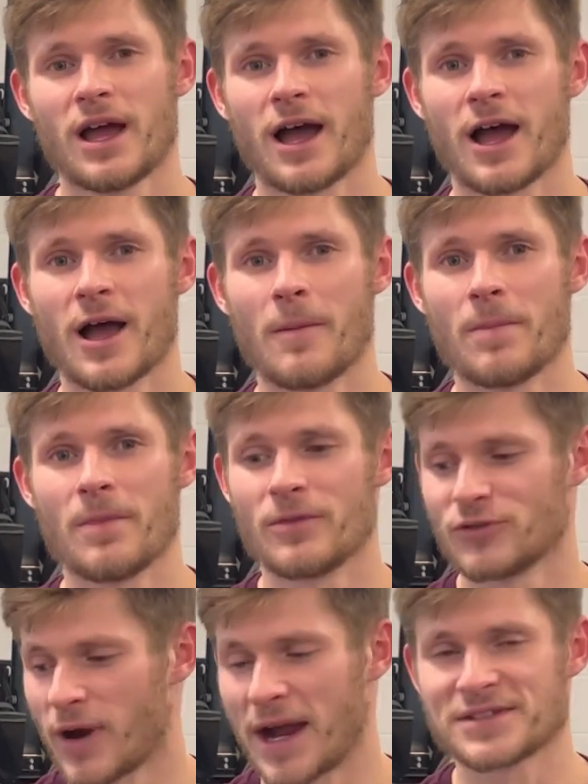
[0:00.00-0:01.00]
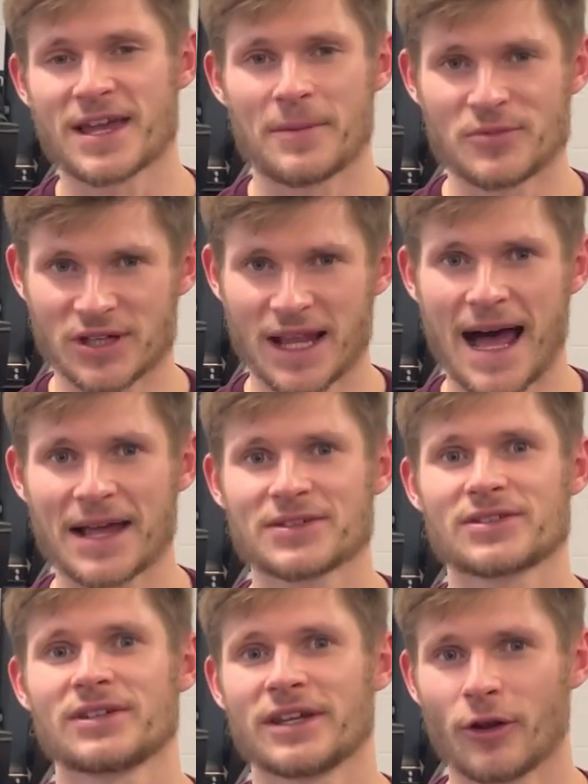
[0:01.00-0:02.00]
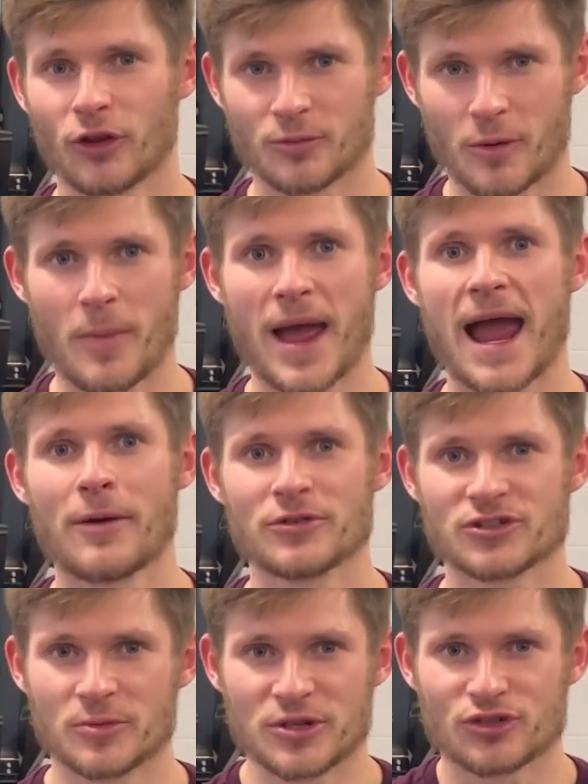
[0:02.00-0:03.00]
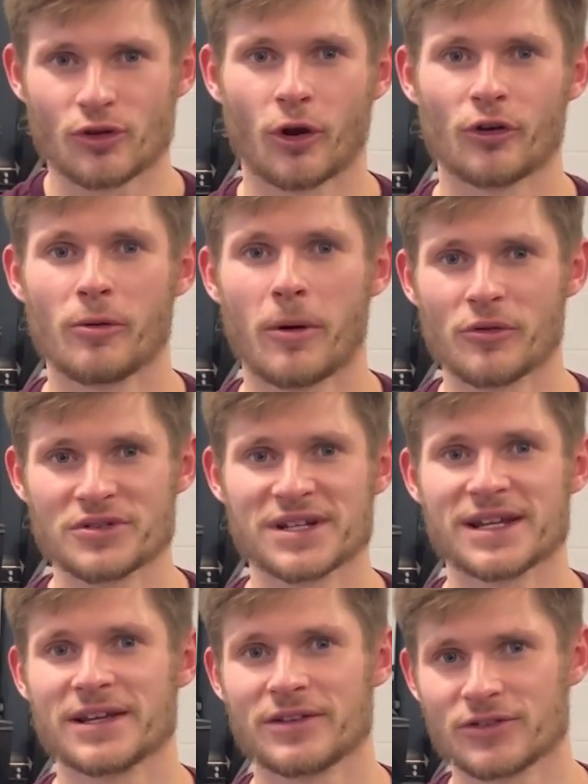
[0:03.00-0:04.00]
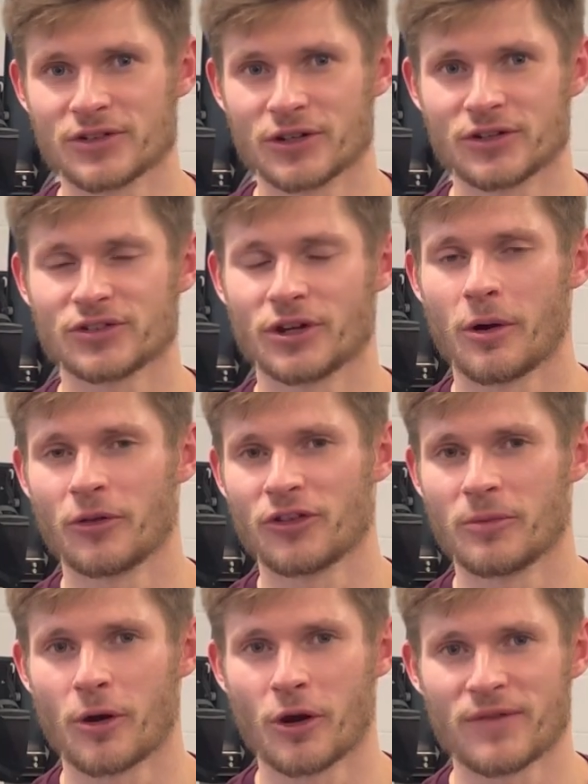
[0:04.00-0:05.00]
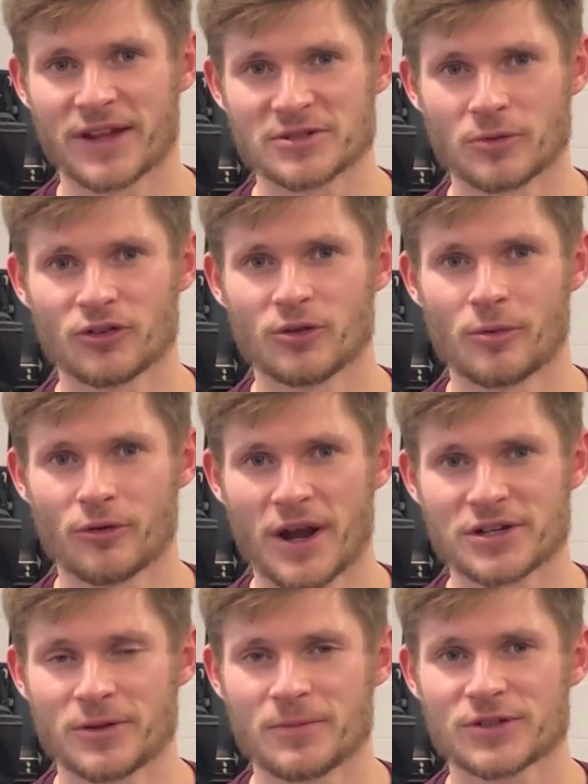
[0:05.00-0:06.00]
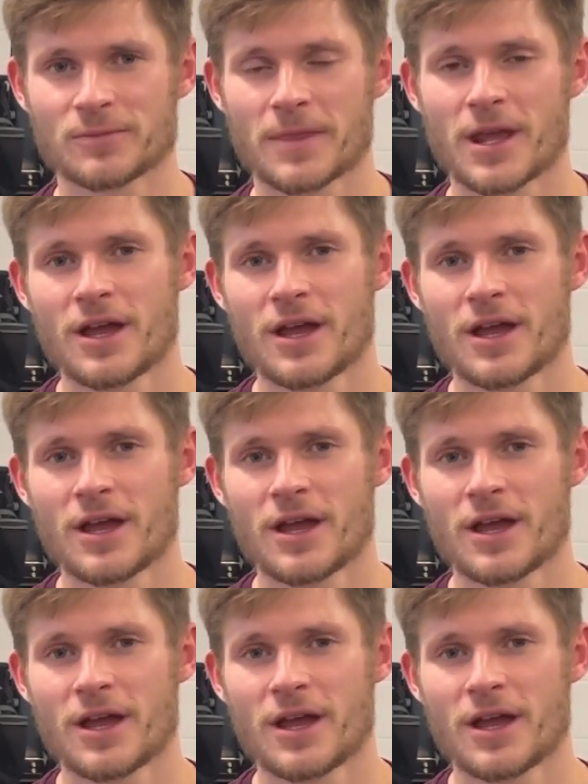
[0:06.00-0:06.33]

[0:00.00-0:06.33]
triceps, lats, in order to prepare us to be stronger and more resilient to go on to the more advanced muscle progressions.